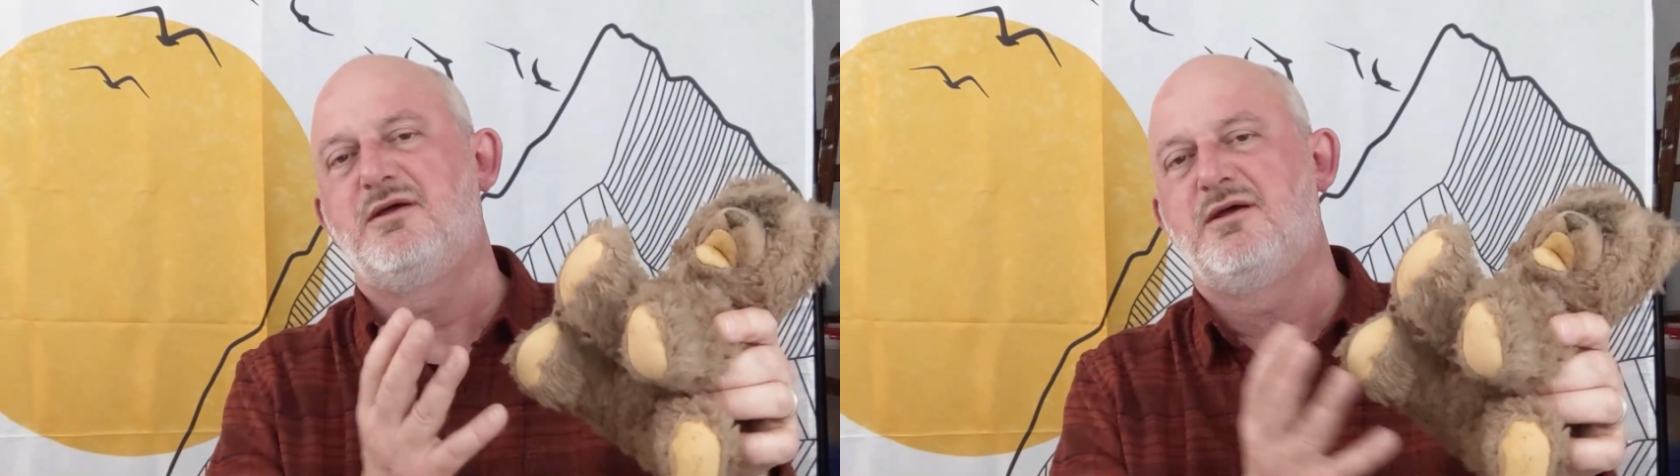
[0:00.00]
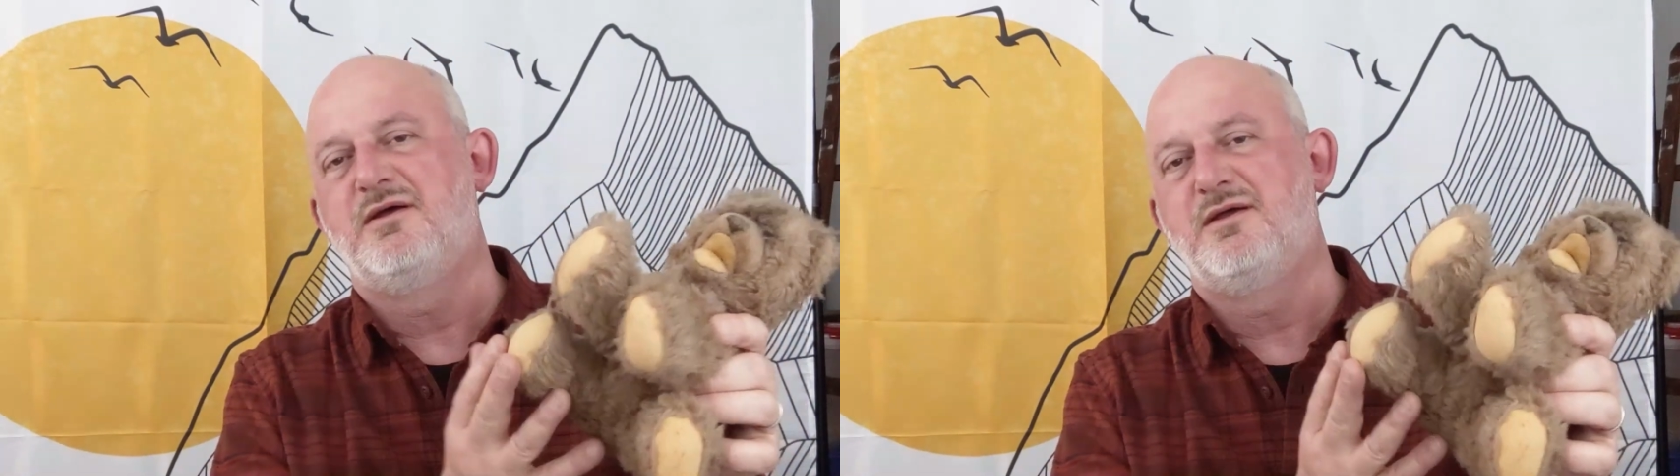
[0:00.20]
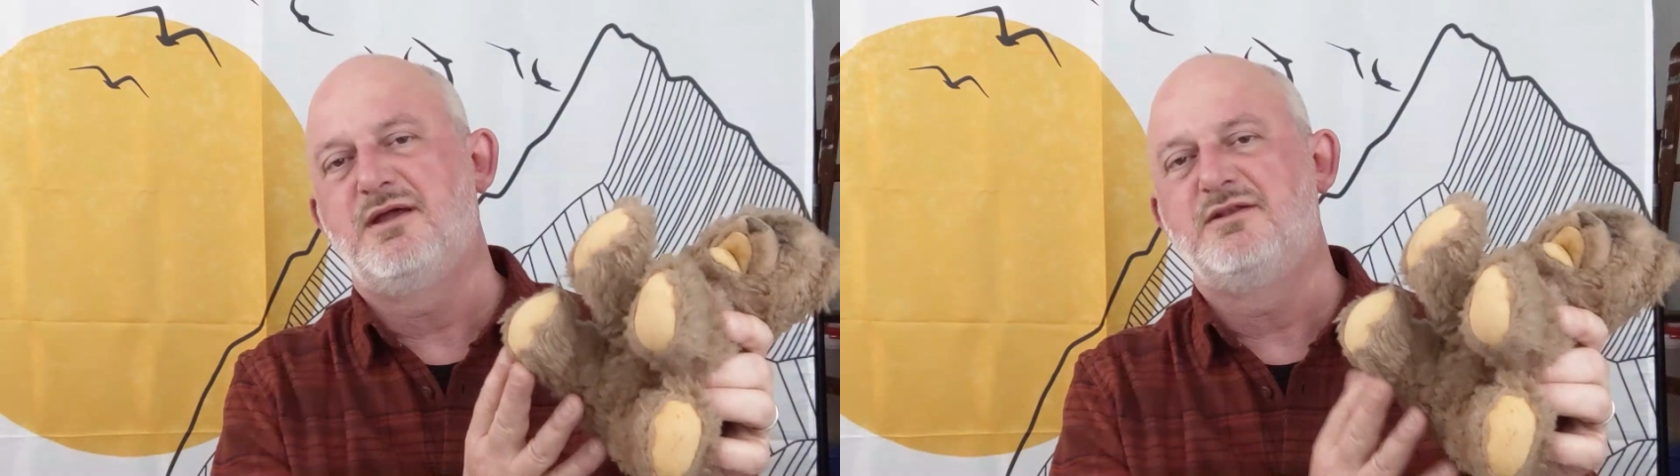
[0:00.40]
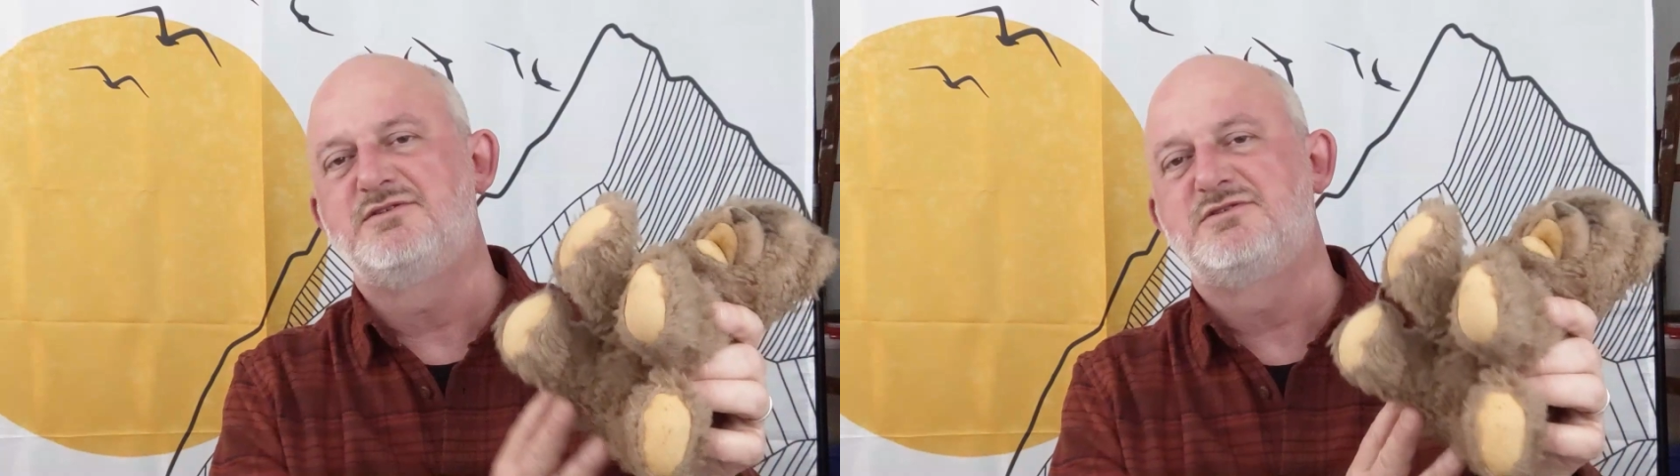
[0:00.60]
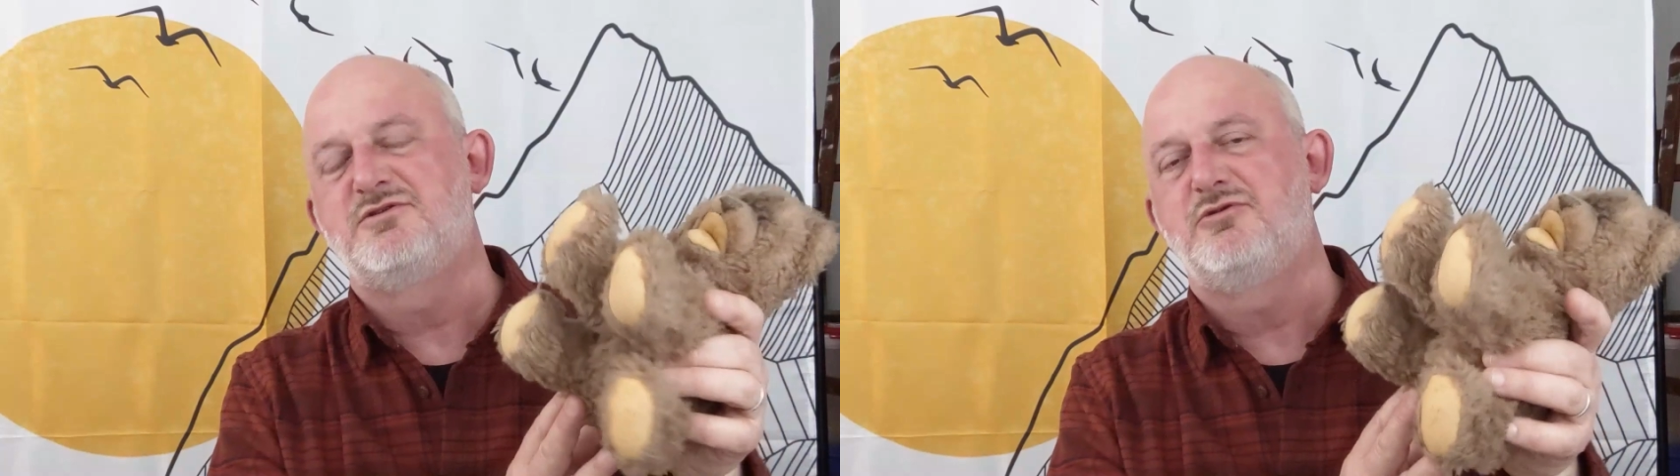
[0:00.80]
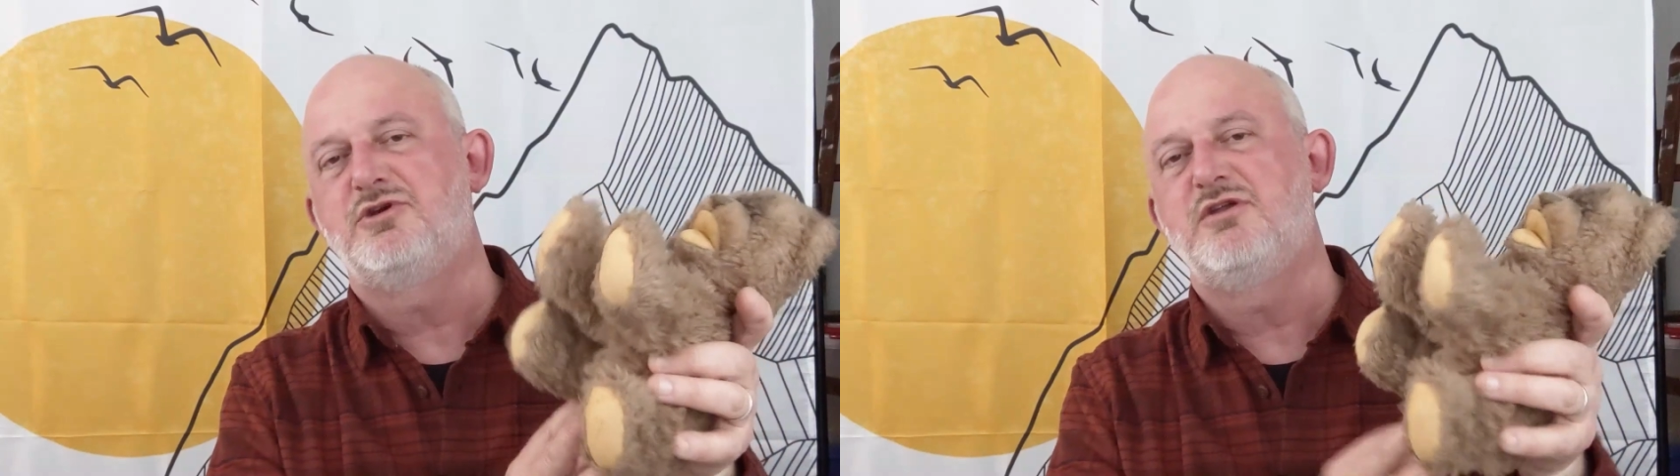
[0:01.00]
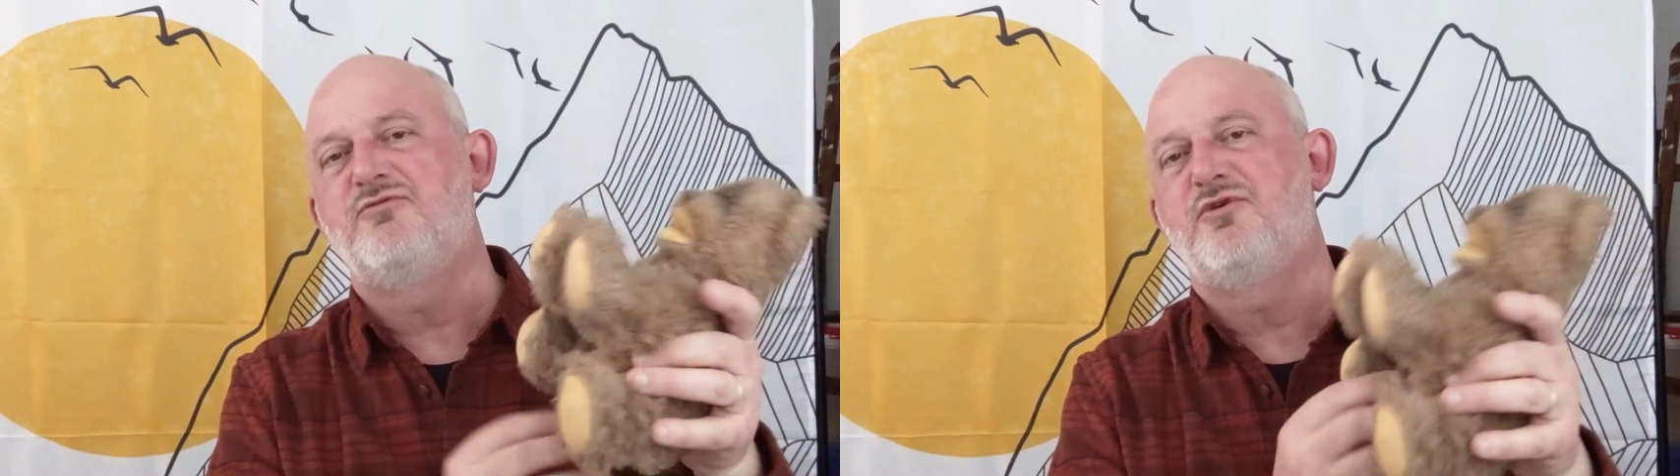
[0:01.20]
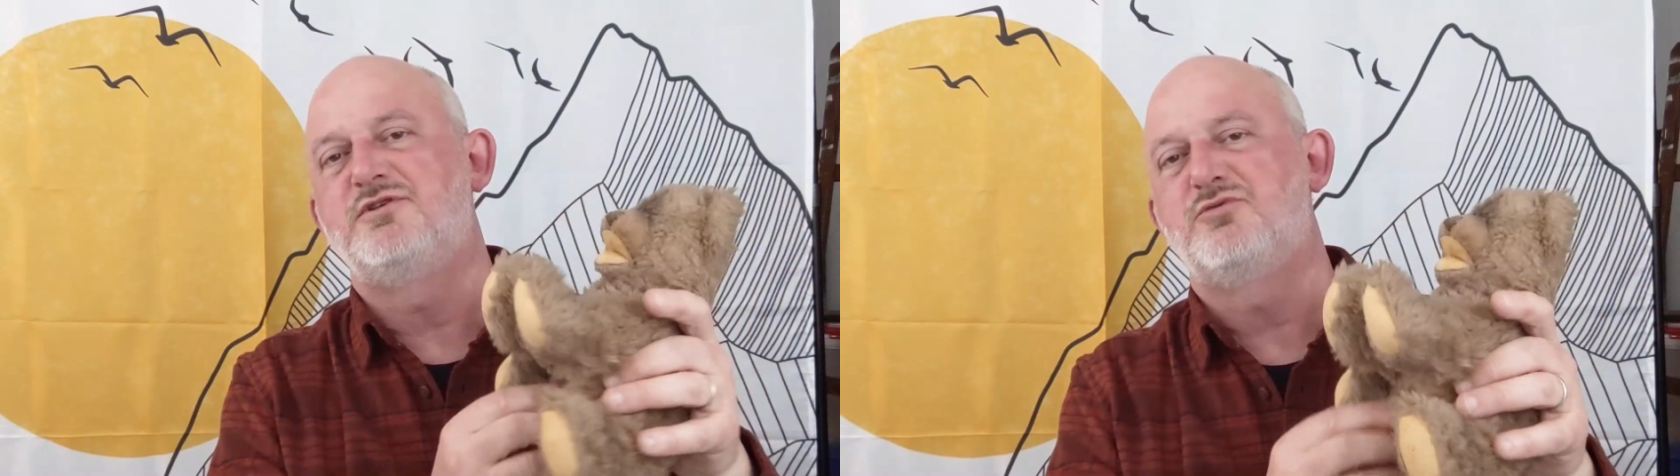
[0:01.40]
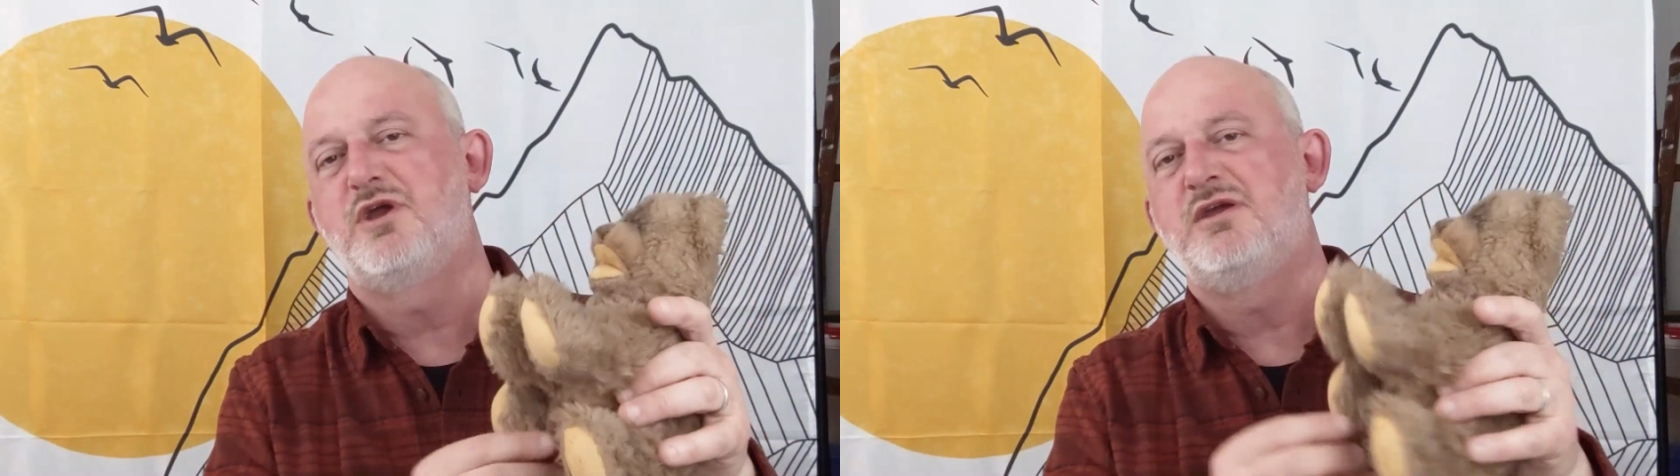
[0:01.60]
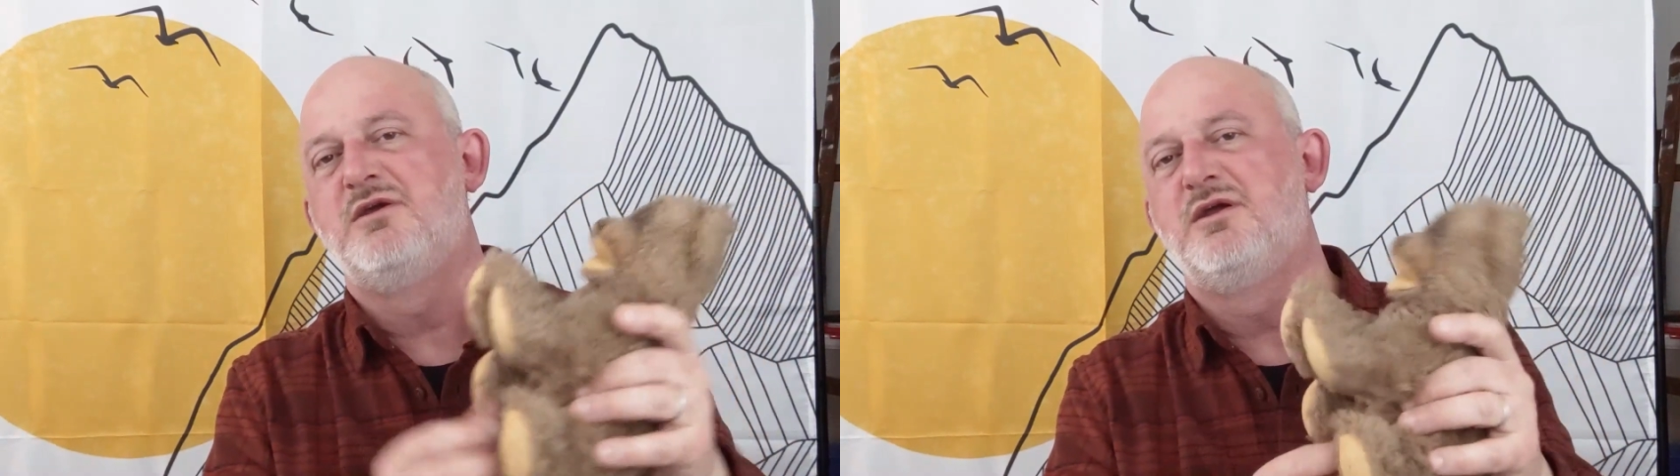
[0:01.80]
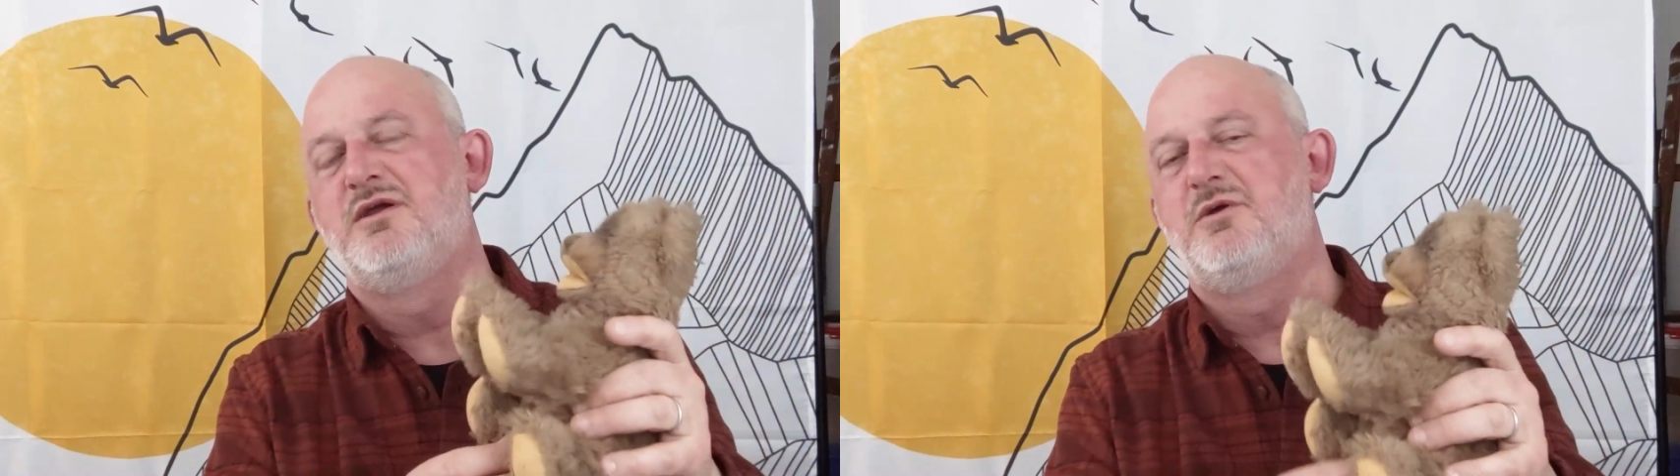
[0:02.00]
and it's looking for its way